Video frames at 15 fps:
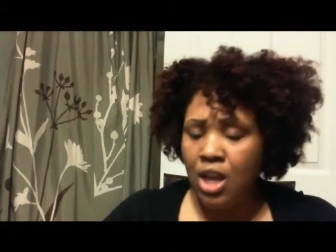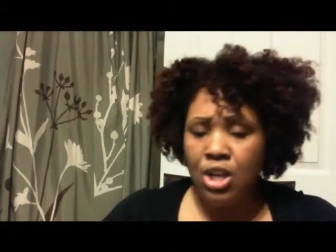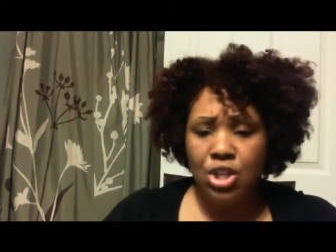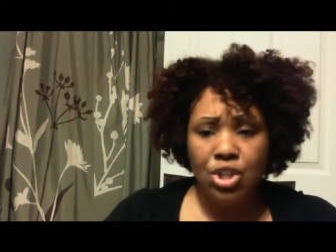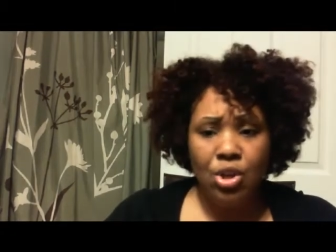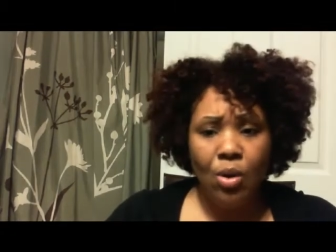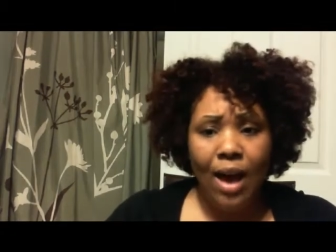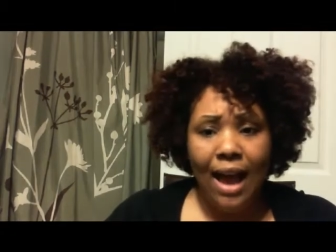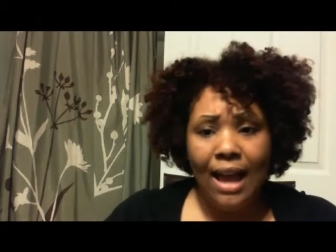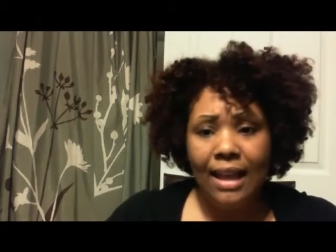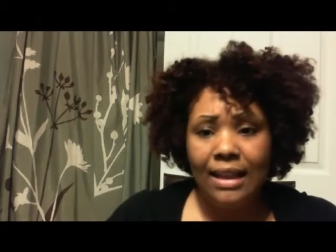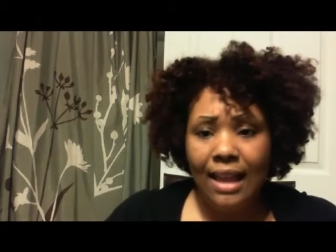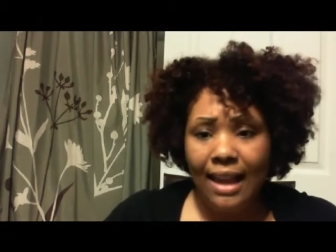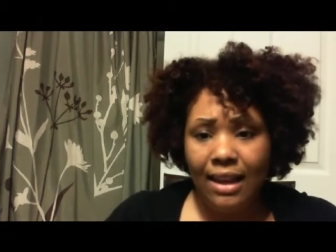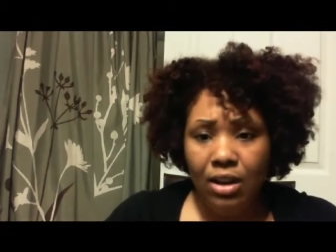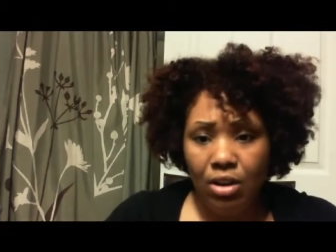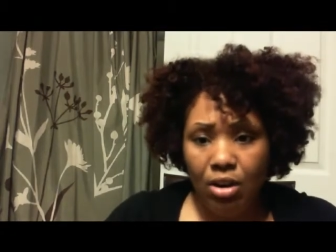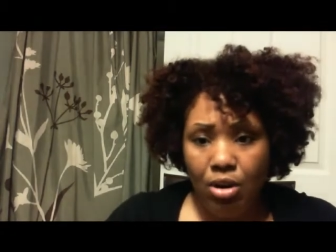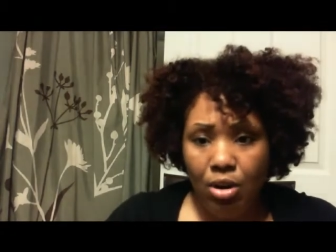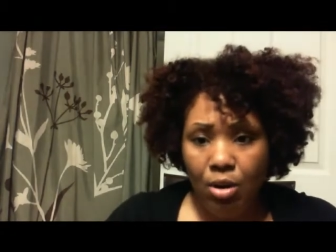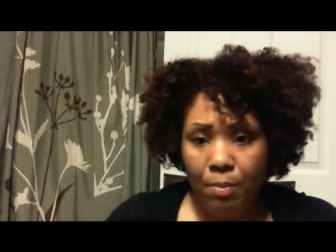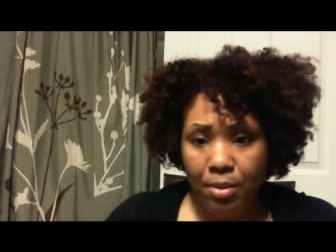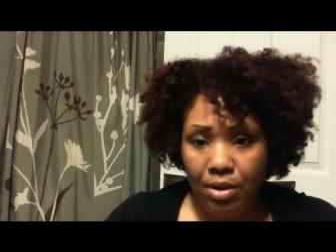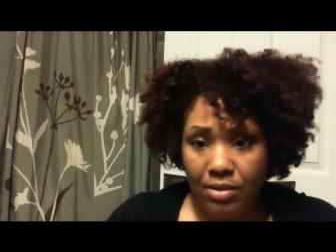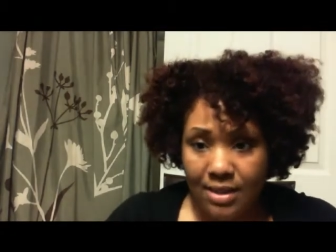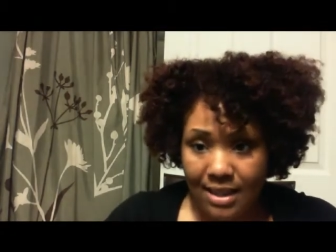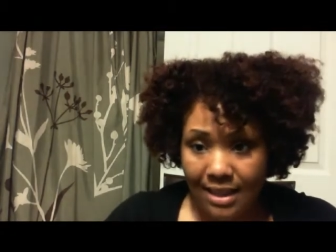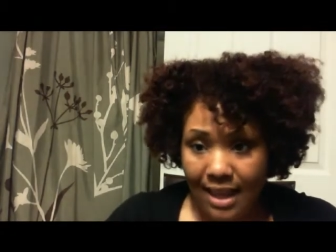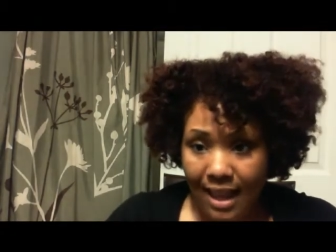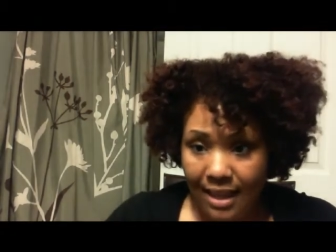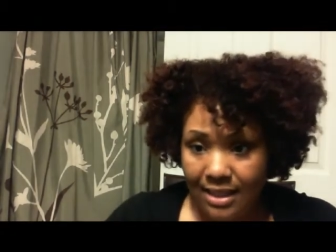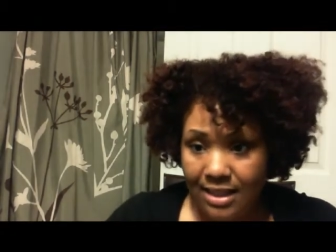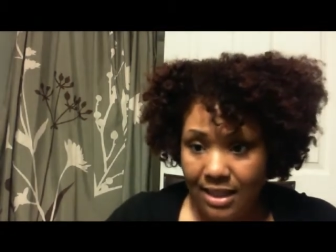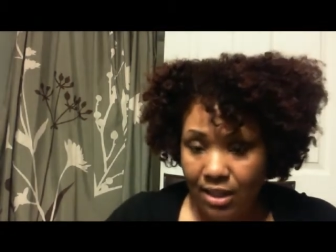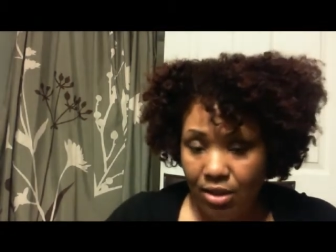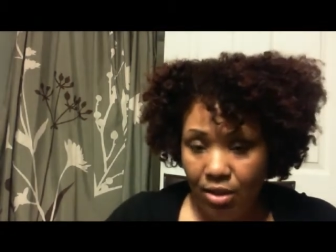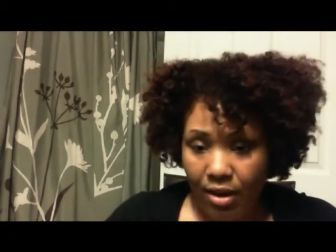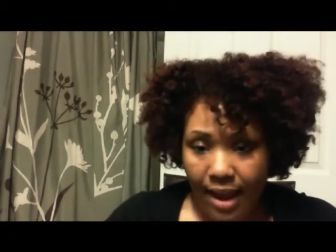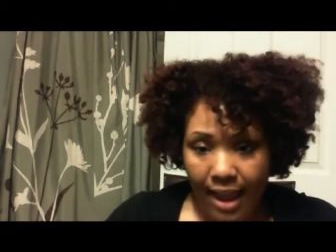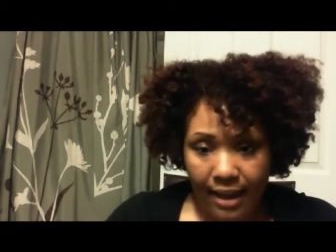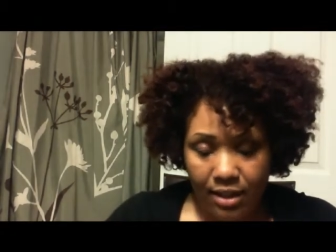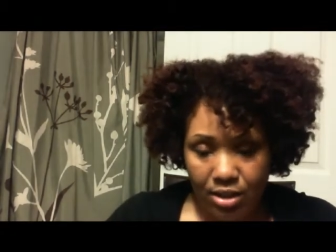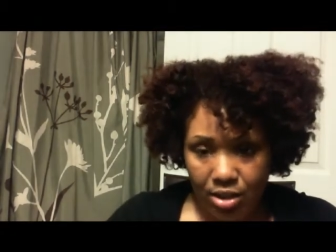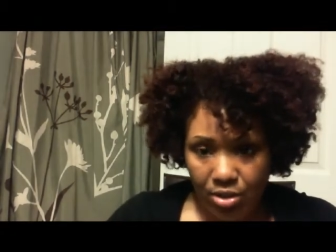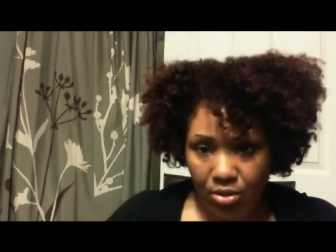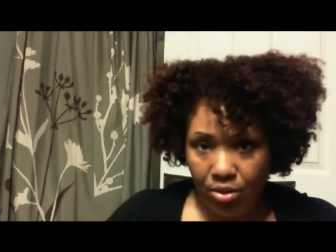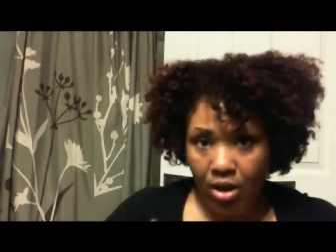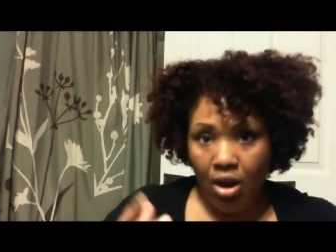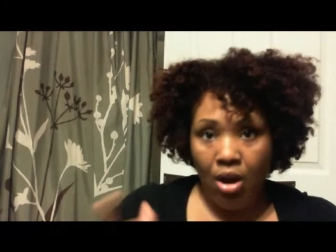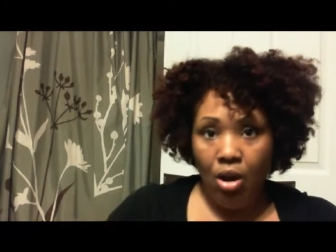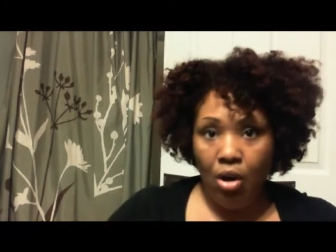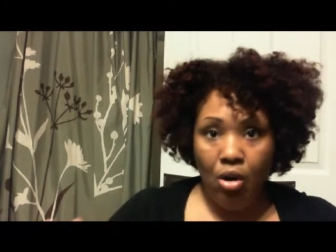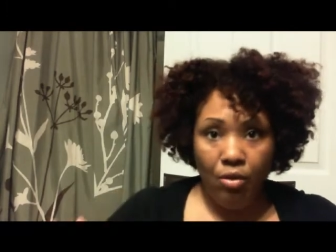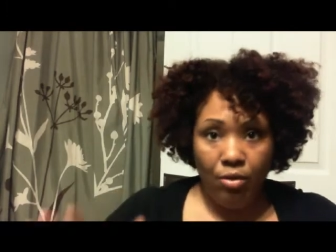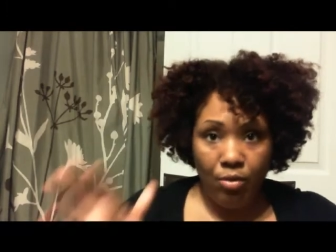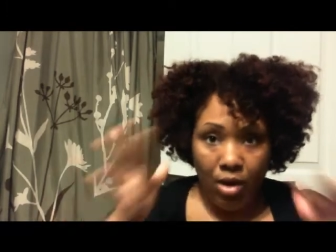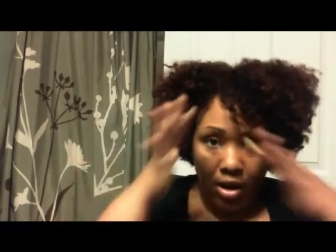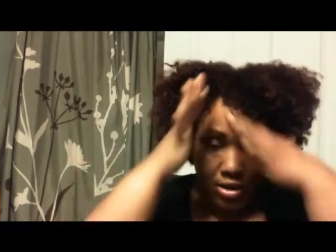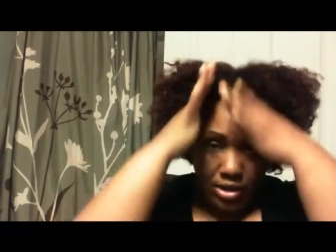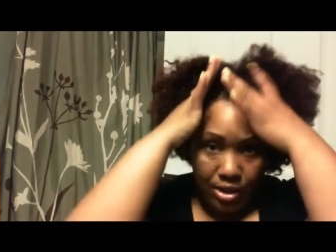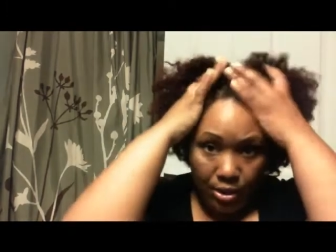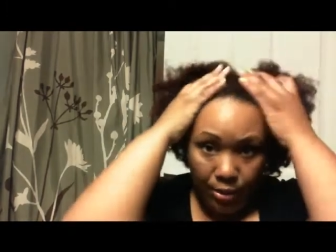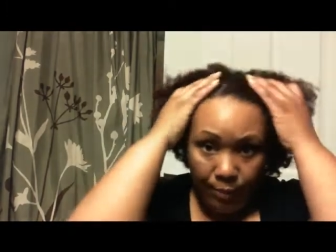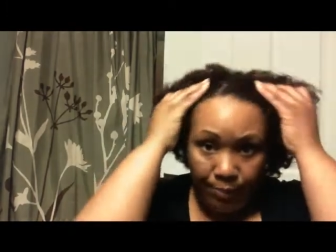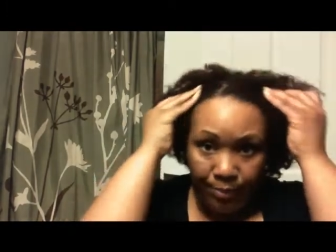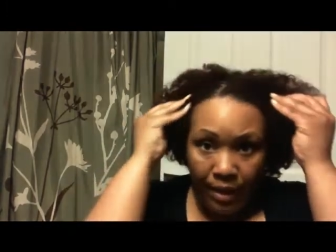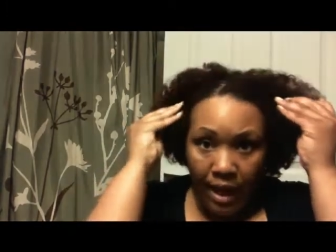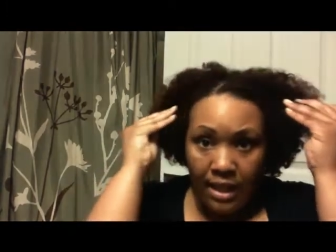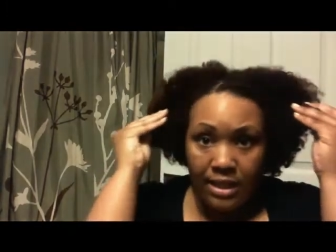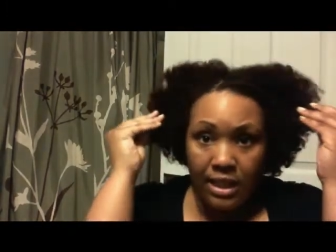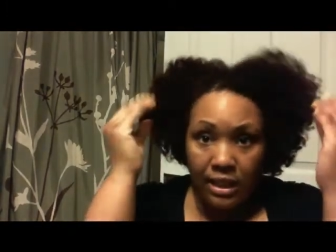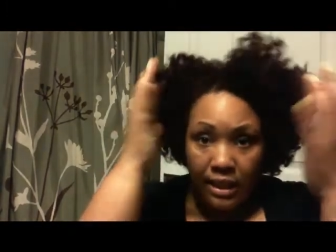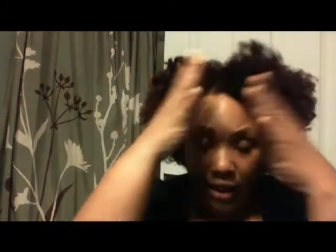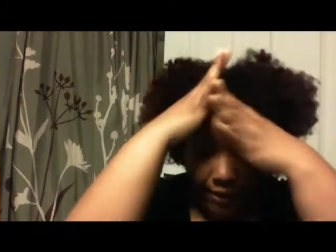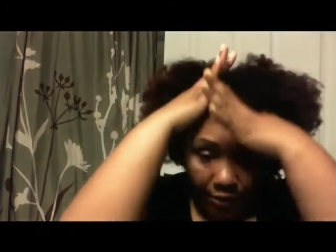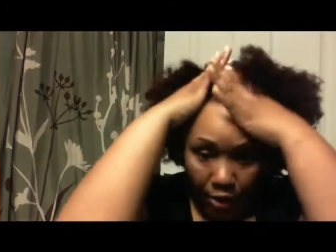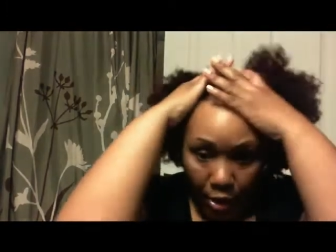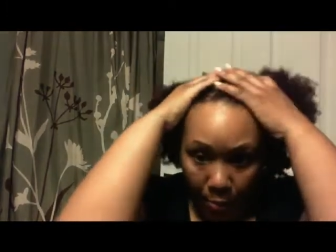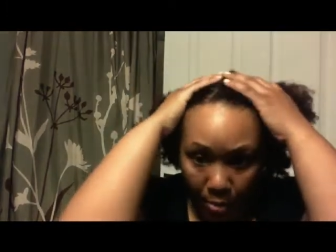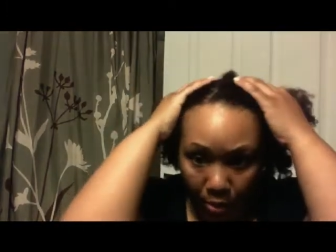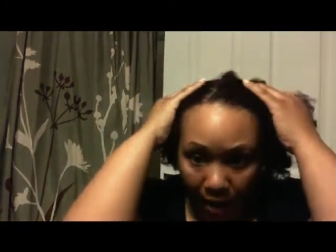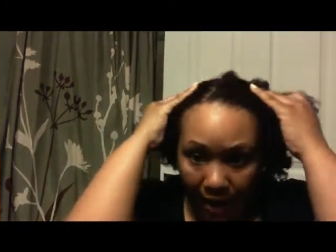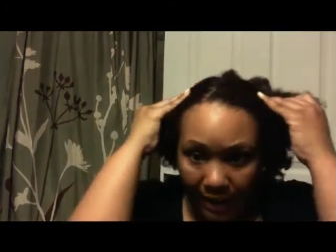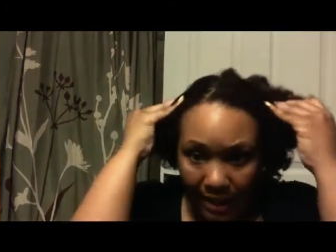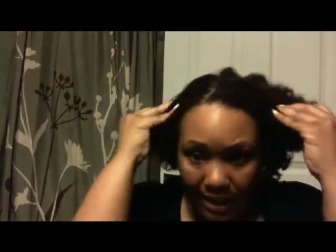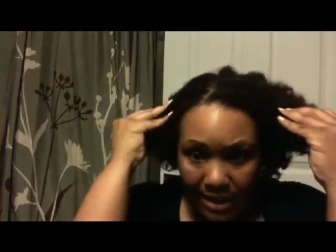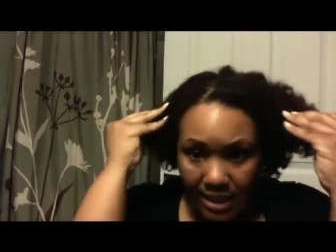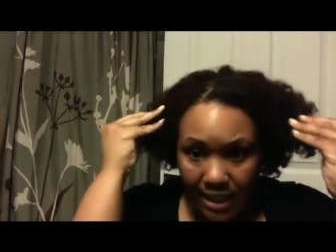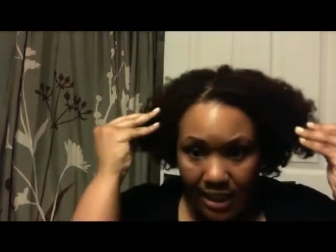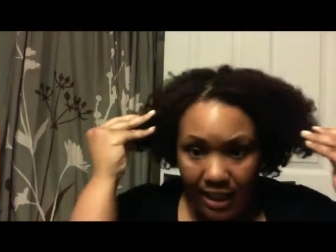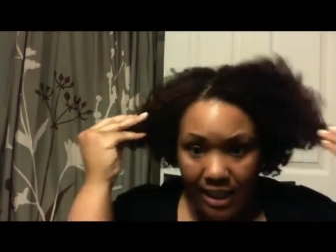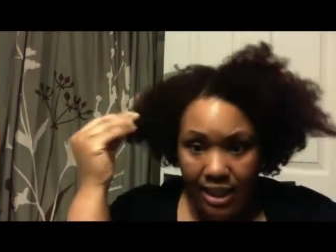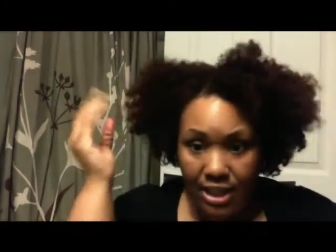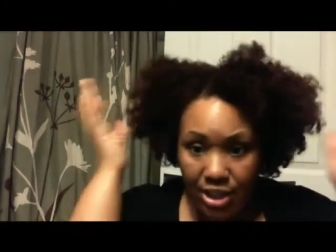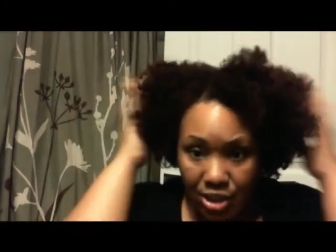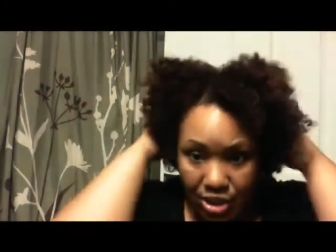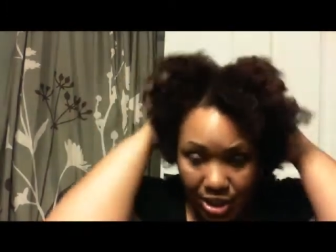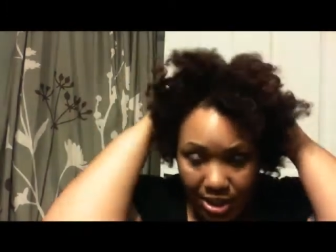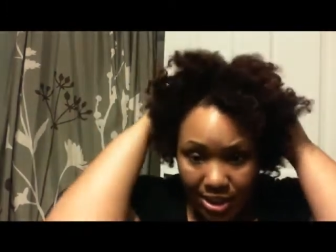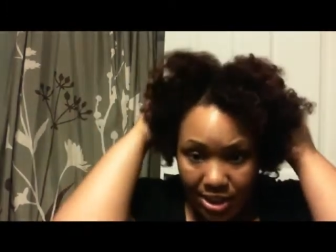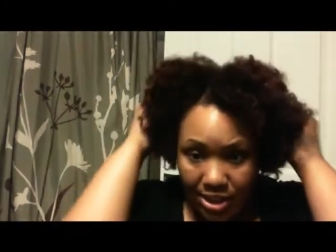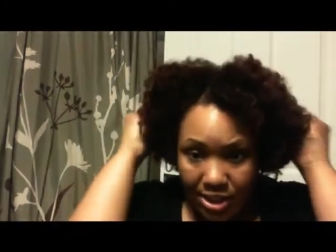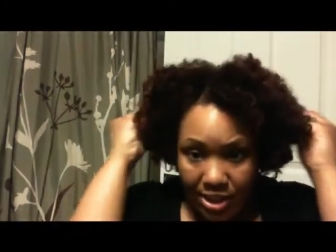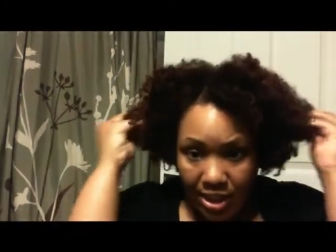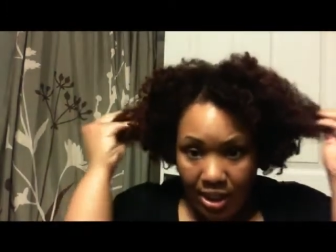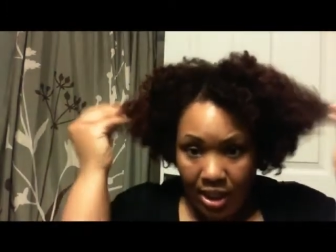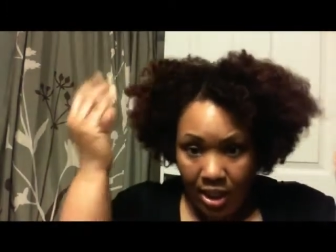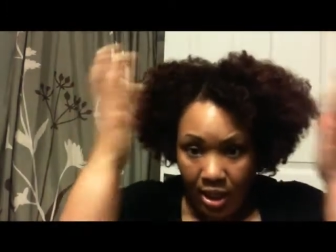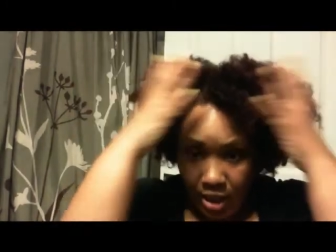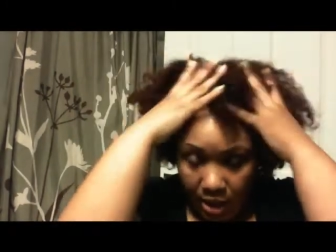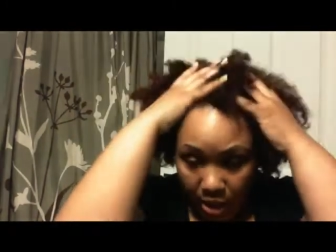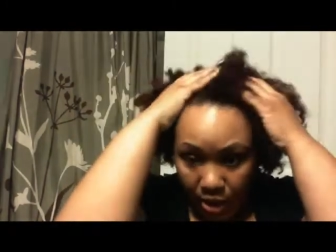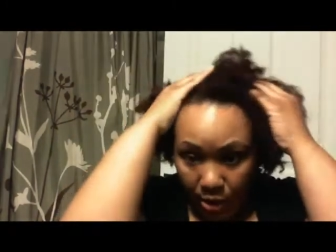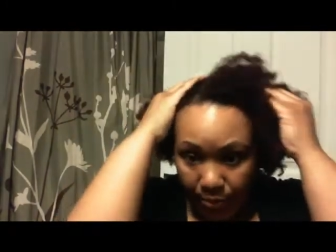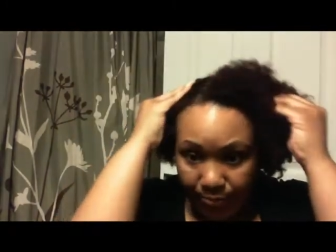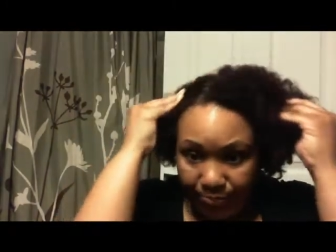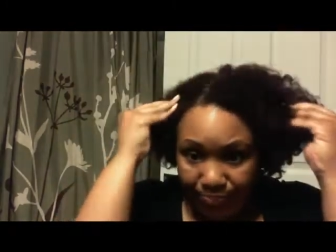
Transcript: So I like her personality and her attitude overall. So to love her product is just, you know,